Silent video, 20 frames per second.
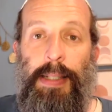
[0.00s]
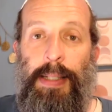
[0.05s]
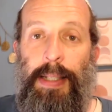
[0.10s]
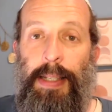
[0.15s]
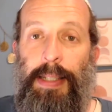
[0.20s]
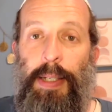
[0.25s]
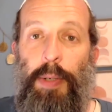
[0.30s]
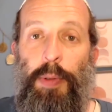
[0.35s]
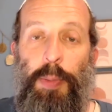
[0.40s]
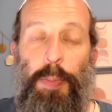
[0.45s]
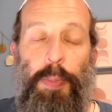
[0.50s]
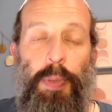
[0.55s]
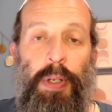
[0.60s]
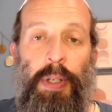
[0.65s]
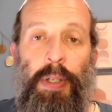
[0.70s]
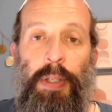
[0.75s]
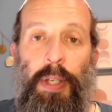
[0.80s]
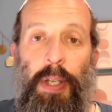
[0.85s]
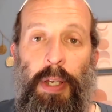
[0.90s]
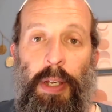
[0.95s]
Since it was put
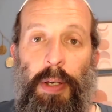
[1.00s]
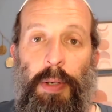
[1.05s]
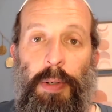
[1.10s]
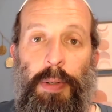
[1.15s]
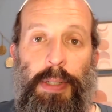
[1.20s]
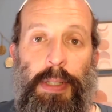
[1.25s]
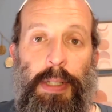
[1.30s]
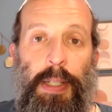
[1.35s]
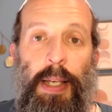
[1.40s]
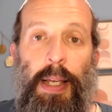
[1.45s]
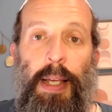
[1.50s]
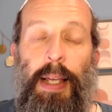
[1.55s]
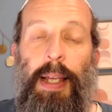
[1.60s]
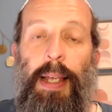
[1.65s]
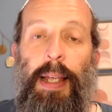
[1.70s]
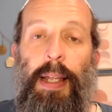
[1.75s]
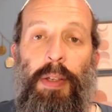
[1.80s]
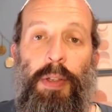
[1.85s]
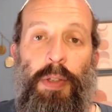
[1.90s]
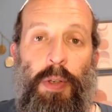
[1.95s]
into use
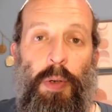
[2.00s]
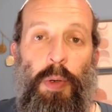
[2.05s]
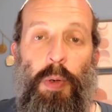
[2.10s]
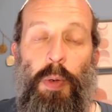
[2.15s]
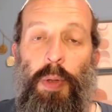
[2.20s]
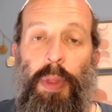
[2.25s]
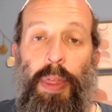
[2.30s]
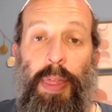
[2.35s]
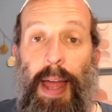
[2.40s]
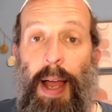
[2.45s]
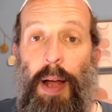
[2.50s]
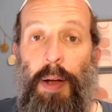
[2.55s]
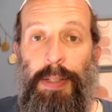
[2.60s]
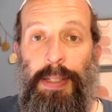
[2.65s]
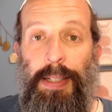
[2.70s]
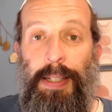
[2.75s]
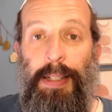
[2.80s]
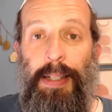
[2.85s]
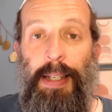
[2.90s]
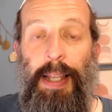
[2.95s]
in
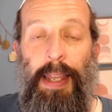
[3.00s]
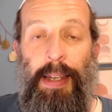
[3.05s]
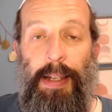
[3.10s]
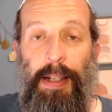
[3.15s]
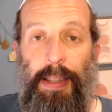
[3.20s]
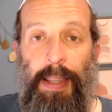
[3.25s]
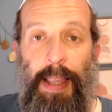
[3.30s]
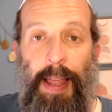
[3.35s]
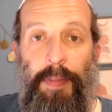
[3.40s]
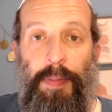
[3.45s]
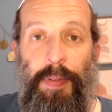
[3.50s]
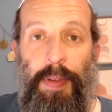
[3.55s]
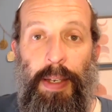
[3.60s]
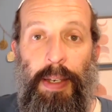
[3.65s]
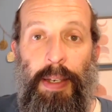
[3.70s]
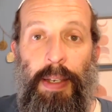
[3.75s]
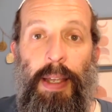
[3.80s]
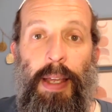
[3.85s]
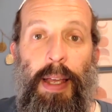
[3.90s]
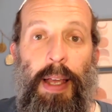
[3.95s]

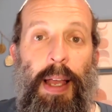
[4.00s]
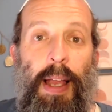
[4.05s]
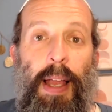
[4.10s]
2011,